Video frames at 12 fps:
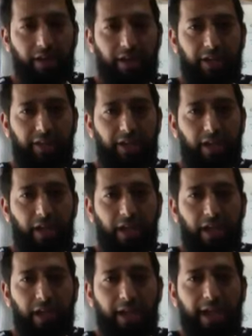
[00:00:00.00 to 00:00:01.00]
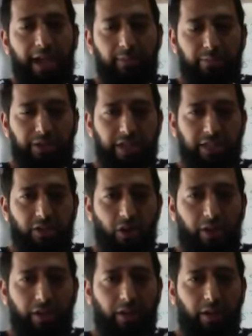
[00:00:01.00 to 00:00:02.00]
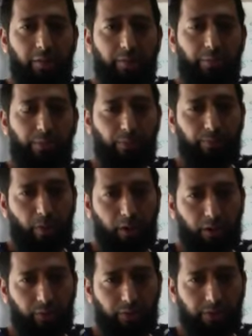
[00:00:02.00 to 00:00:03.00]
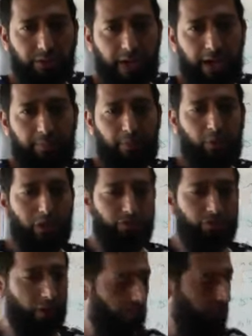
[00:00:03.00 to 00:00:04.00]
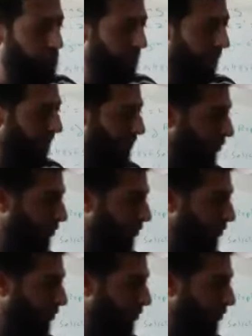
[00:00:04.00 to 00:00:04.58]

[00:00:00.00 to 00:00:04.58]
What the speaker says: in the MCS or the polyclonal site. Because now what we have to